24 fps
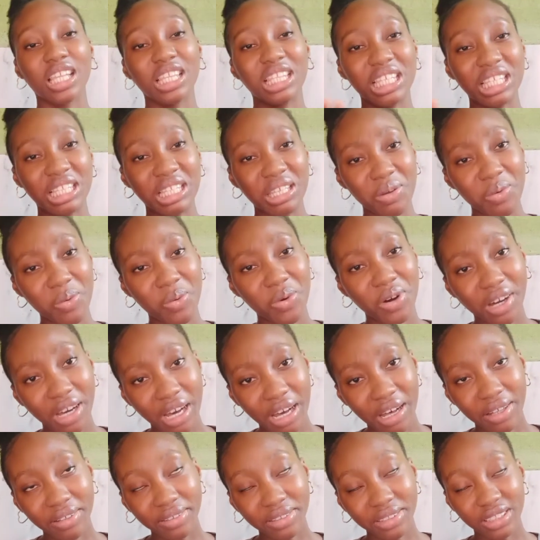Did it work
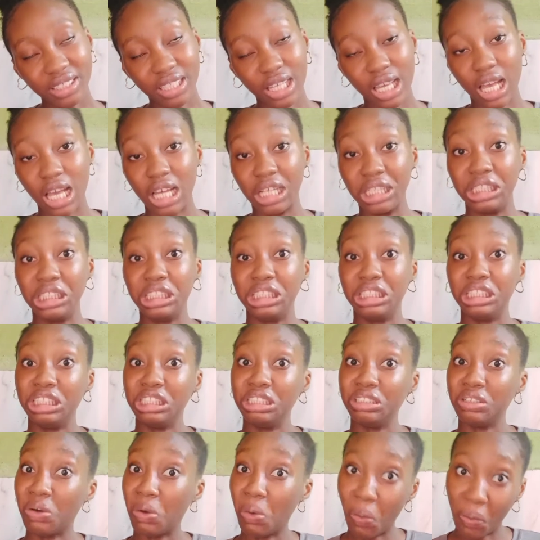out? Did
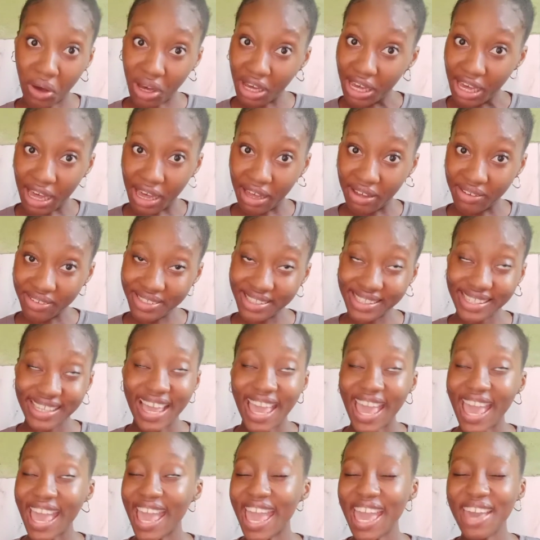it not work out?
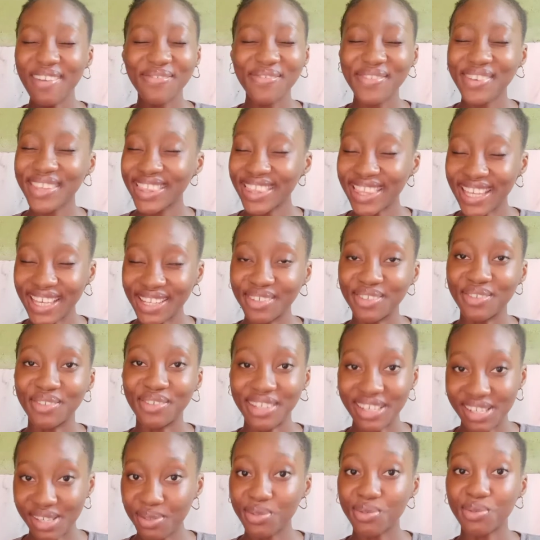Everything you
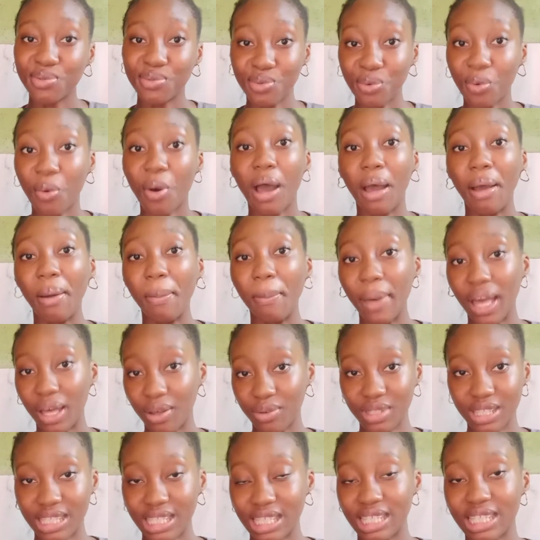need to know
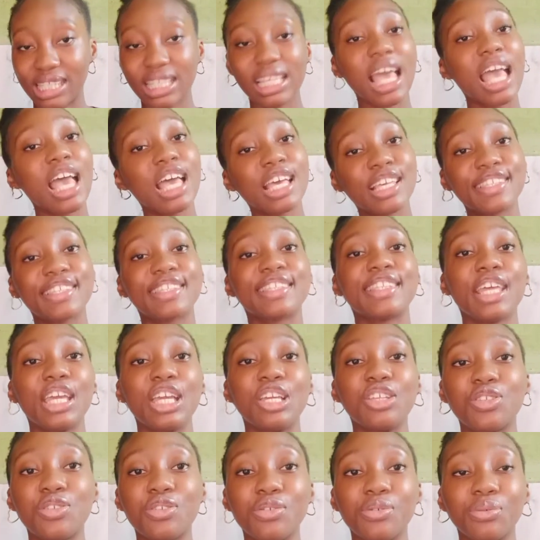about it.
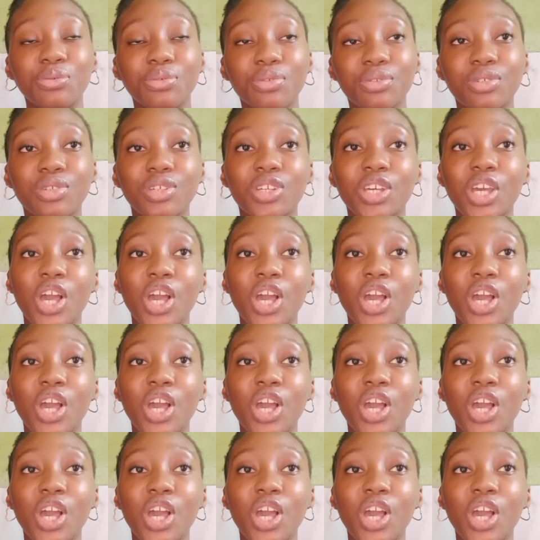Stay tuned.